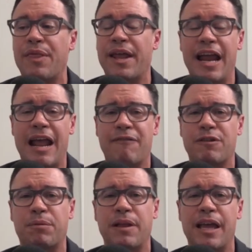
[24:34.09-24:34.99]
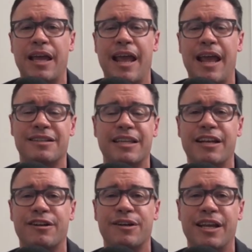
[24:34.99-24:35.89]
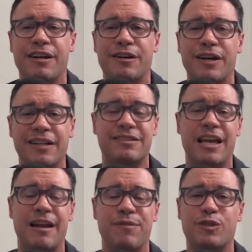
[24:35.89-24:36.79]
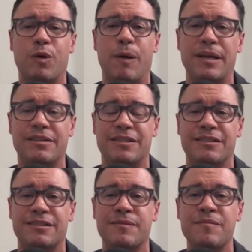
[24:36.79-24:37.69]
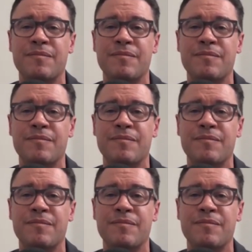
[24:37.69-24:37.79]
that I have to play as a leader here inside of this small business.